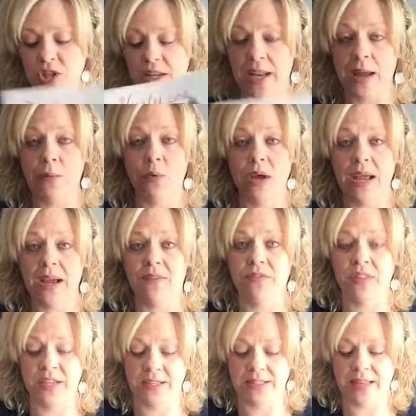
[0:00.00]
and I will have
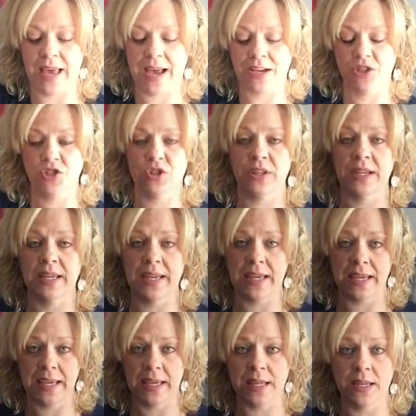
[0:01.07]
this actually
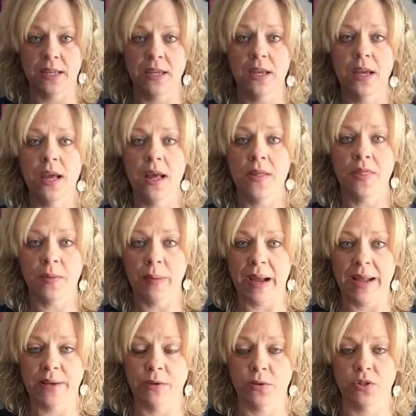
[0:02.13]
in the
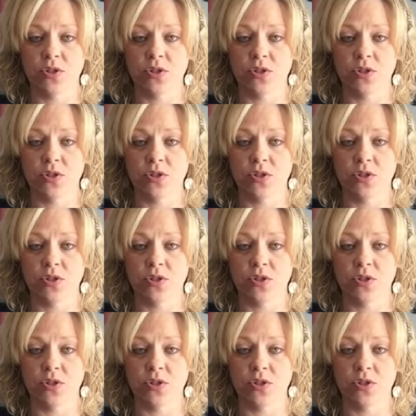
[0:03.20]
binder.